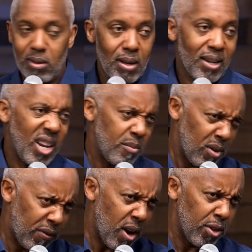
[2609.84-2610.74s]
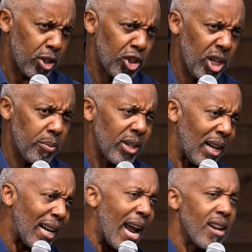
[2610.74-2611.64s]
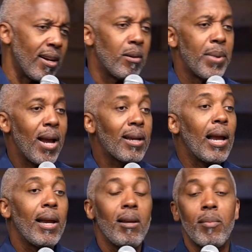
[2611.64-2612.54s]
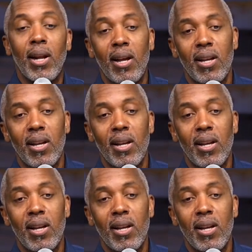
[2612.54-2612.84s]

I kept my father's sheep, and a lion in the back came, and